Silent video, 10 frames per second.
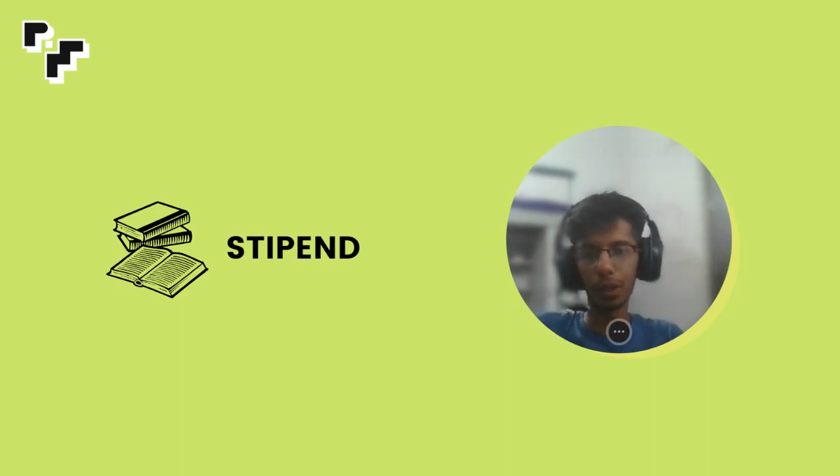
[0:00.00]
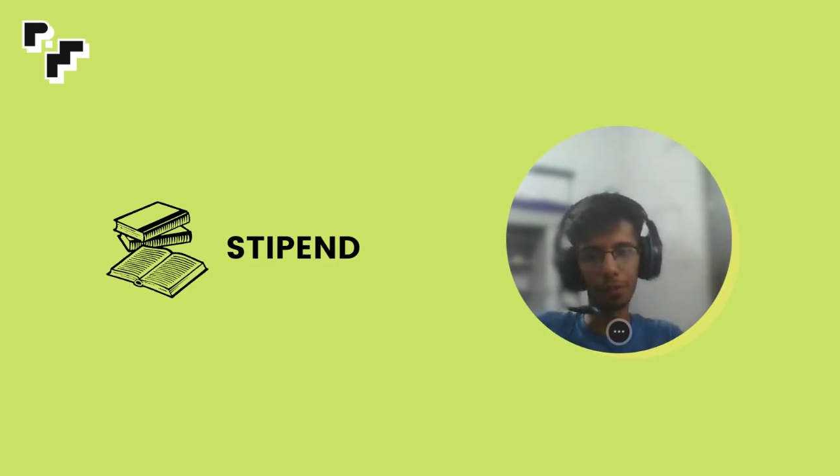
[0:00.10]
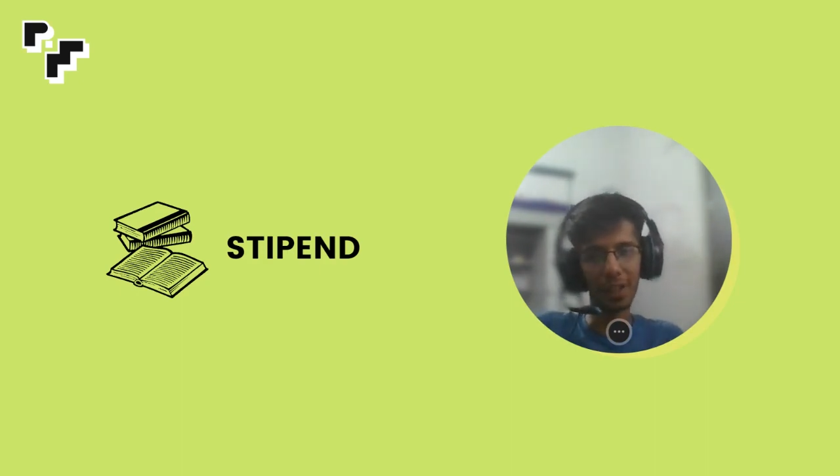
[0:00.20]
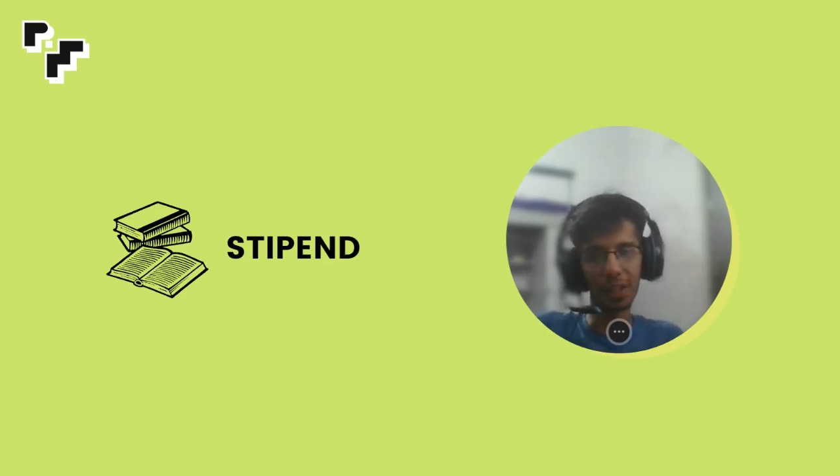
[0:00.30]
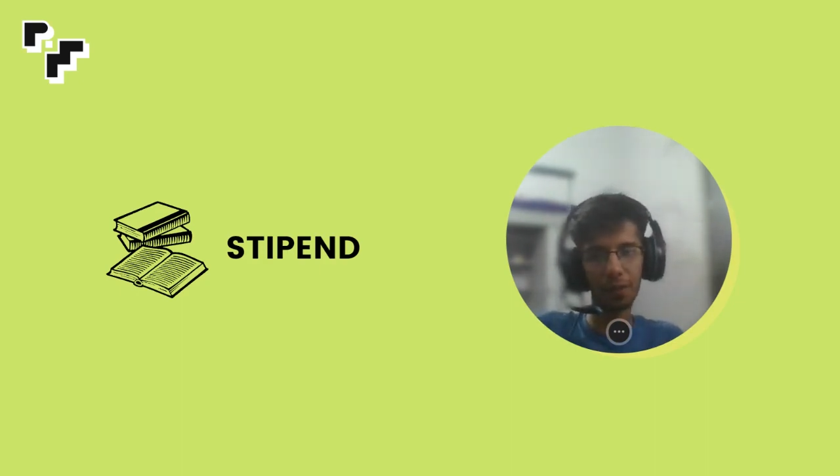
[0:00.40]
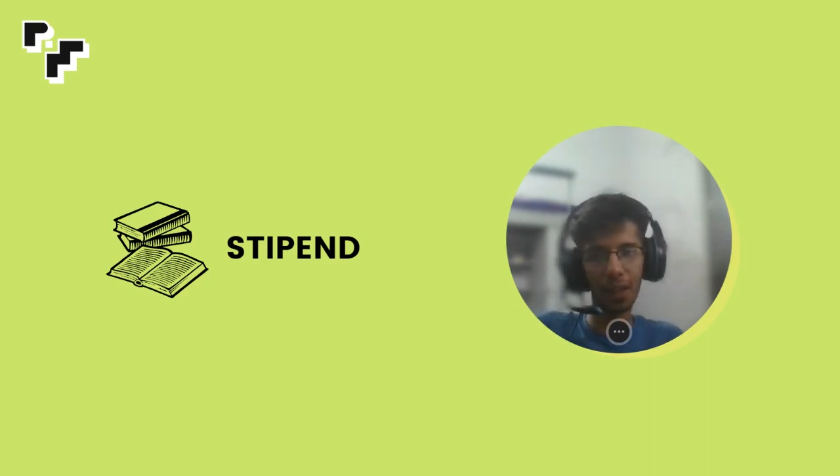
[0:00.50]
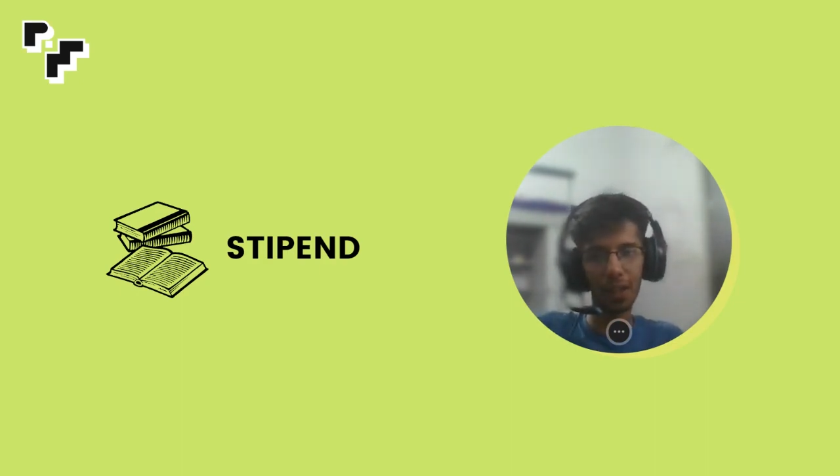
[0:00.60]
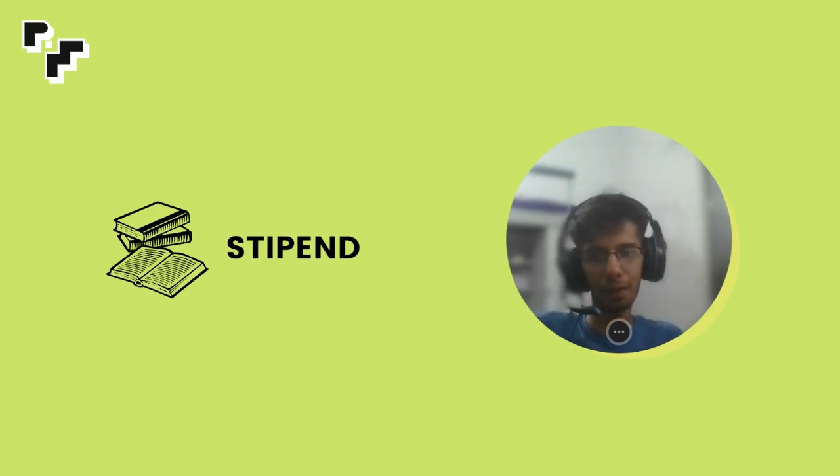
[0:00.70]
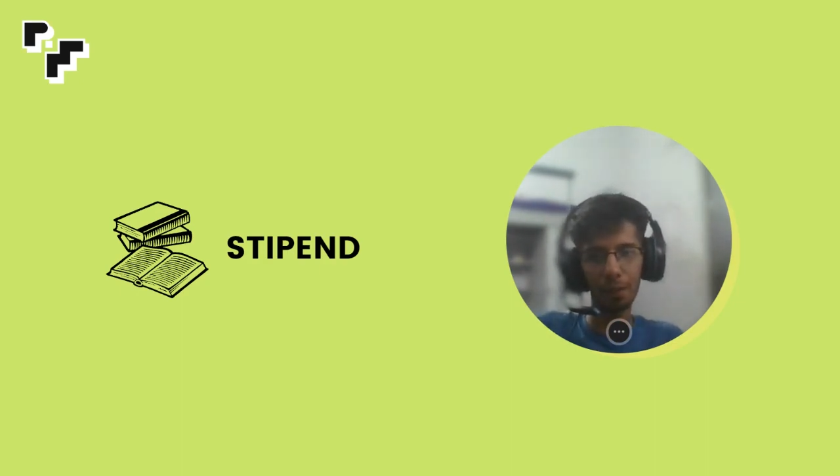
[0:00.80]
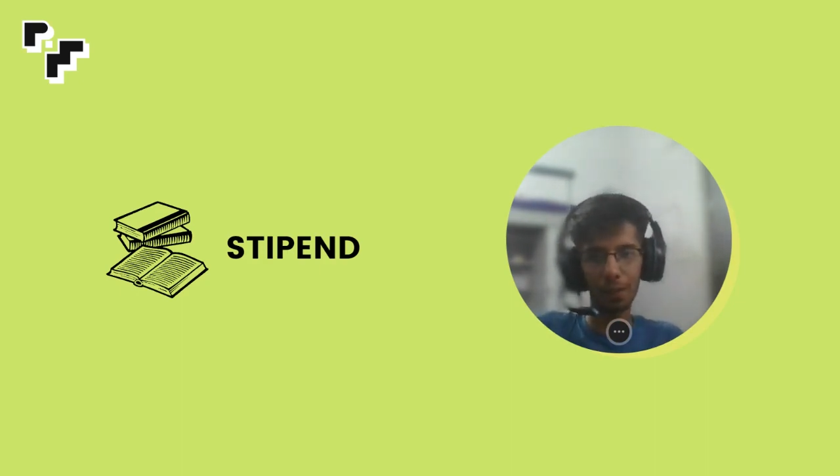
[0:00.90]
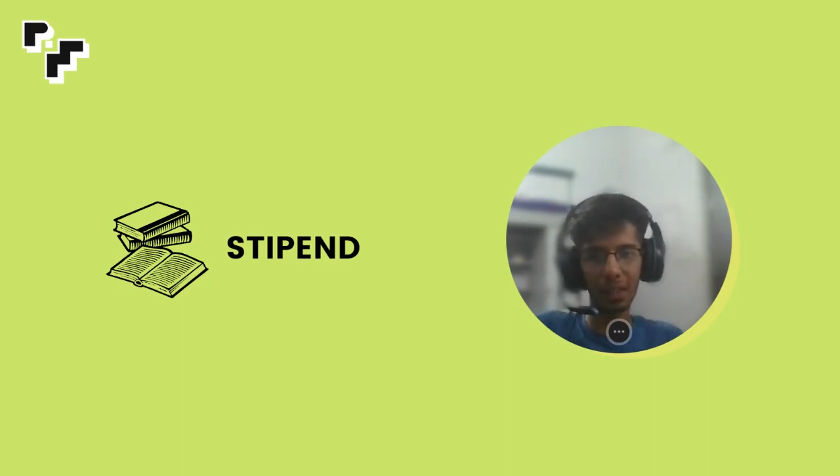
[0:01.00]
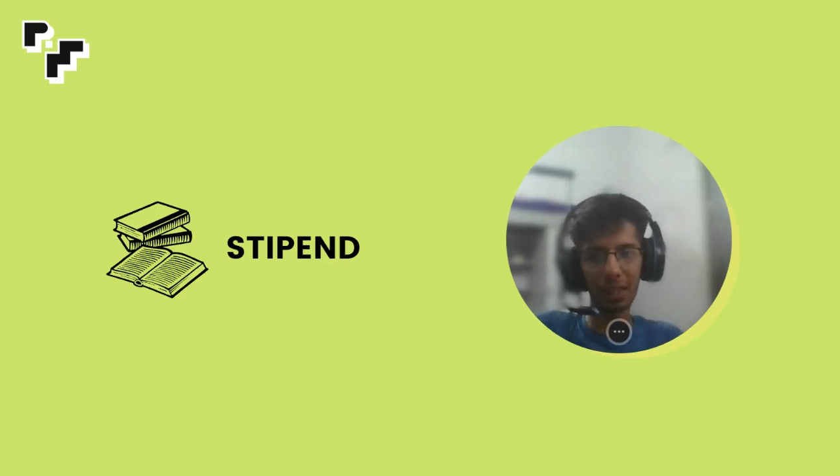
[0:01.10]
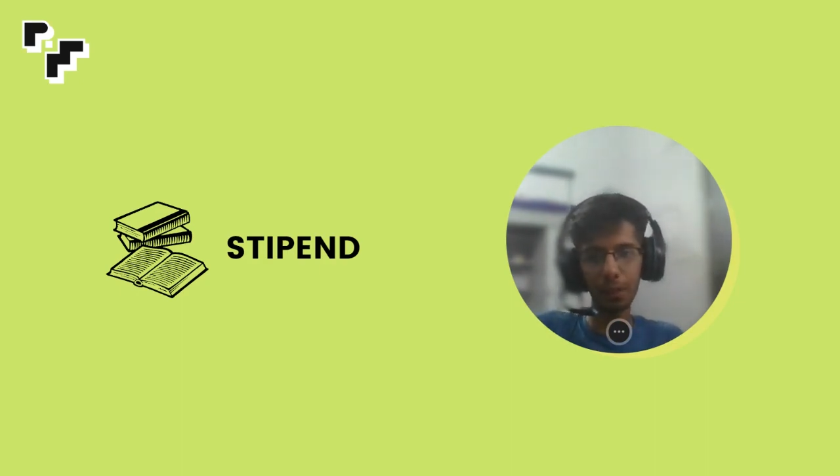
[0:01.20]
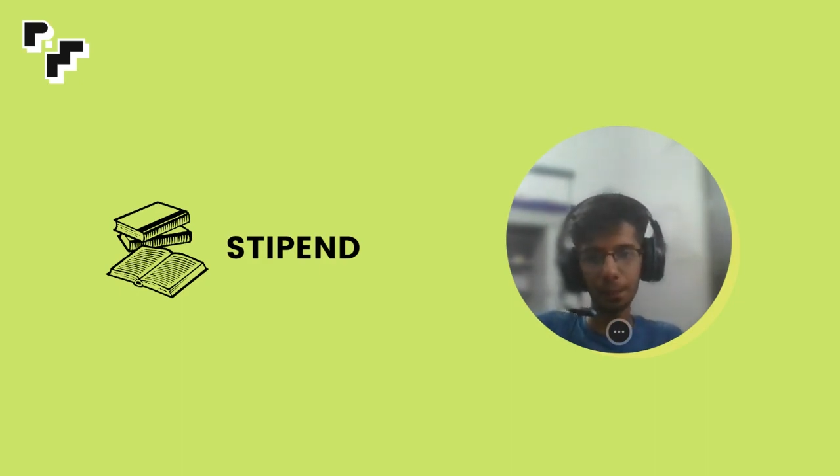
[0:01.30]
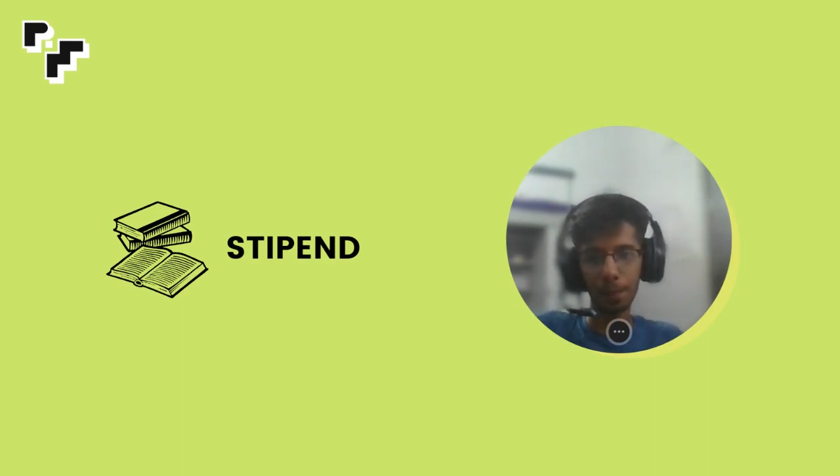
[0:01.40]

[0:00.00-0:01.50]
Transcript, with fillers: twenty-five K.